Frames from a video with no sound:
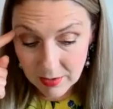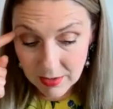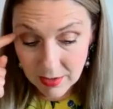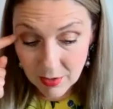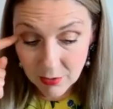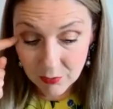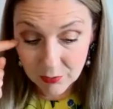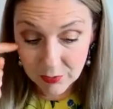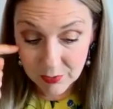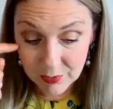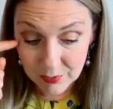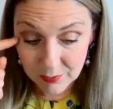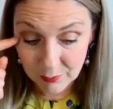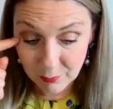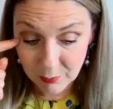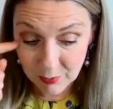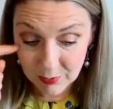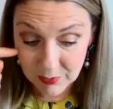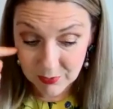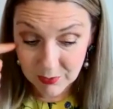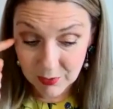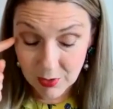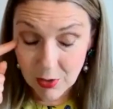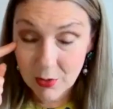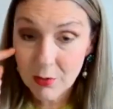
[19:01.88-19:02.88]
the odds were
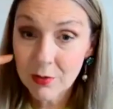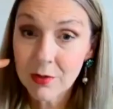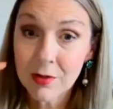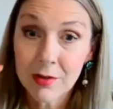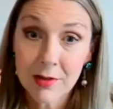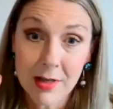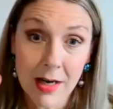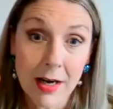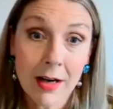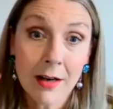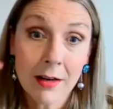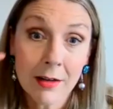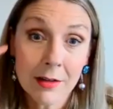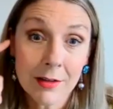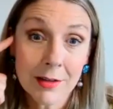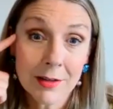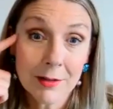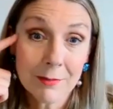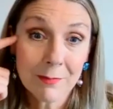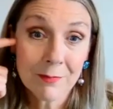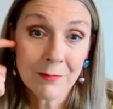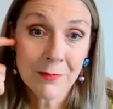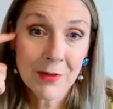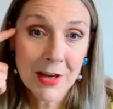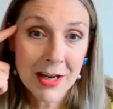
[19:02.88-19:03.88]
so stacked.
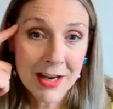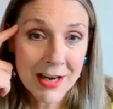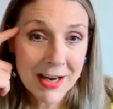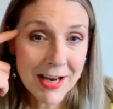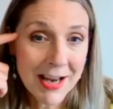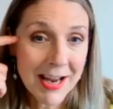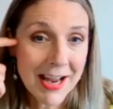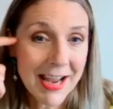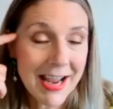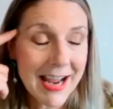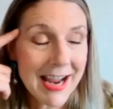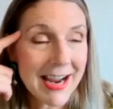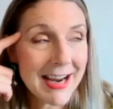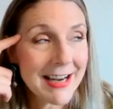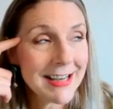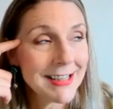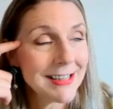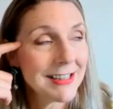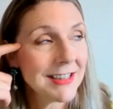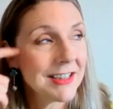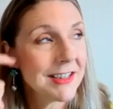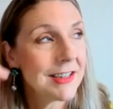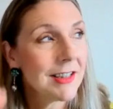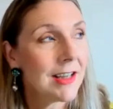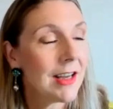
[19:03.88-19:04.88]

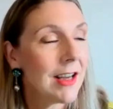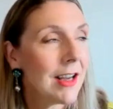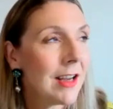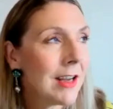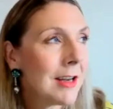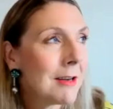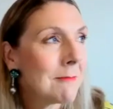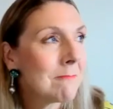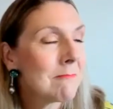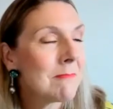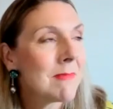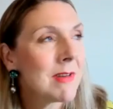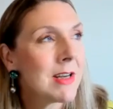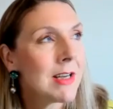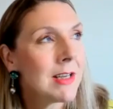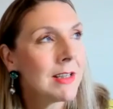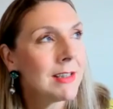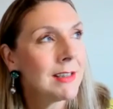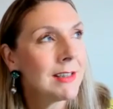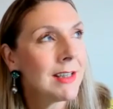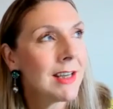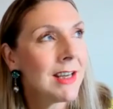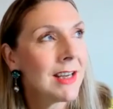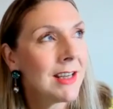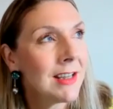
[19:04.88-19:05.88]
And I
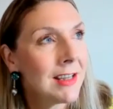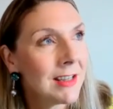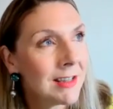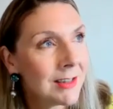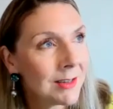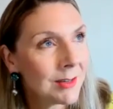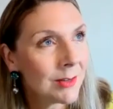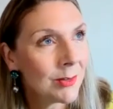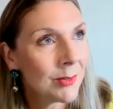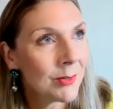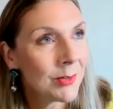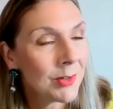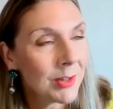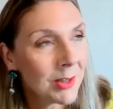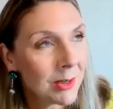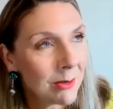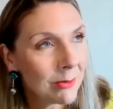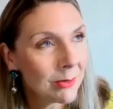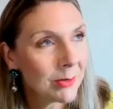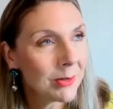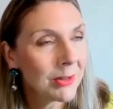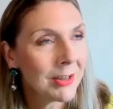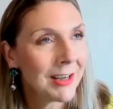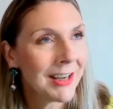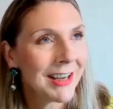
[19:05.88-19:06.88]
say this not to go
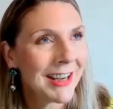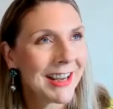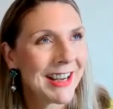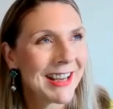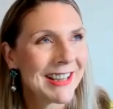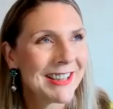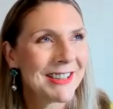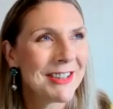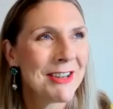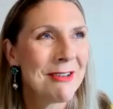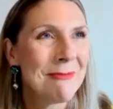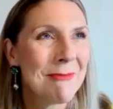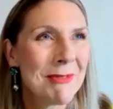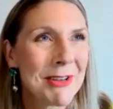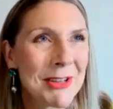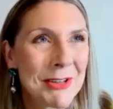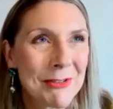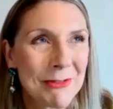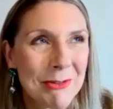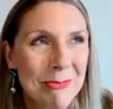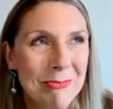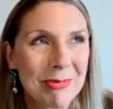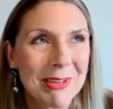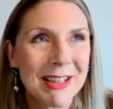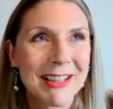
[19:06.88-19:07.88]
on too much of
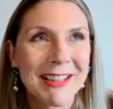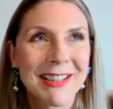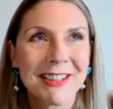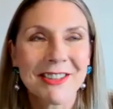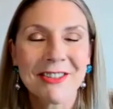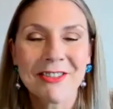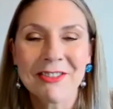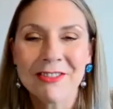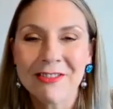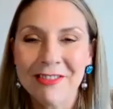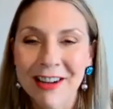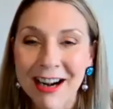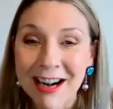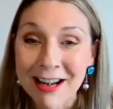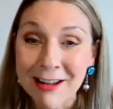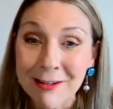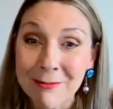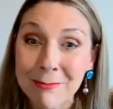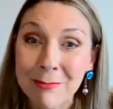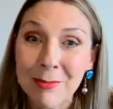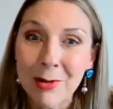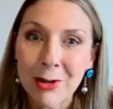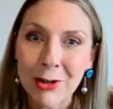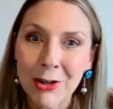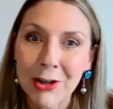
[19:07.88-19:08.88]
a political rant,
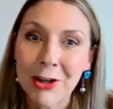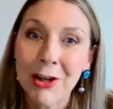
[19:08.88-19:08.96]
but